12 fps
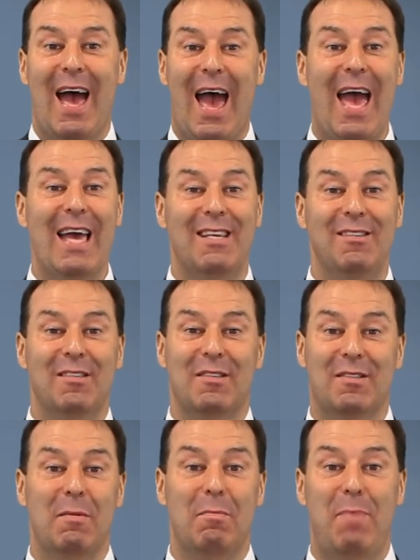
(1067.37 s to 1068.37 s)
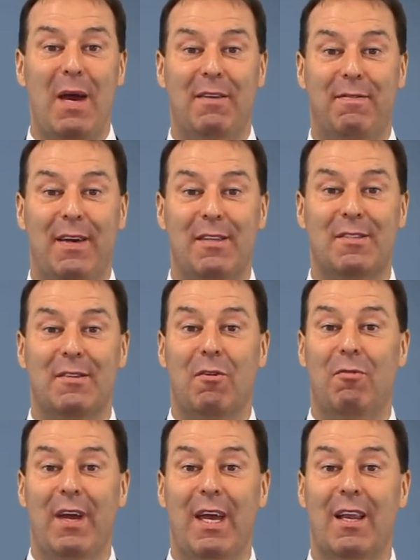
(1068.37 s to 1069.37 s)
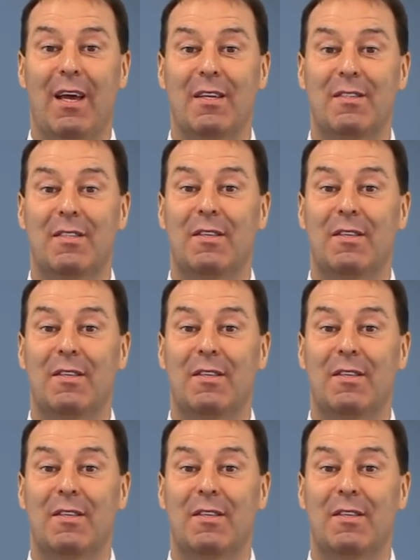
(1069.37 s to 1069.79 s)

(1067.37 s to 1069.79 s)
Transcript: and some benefits realized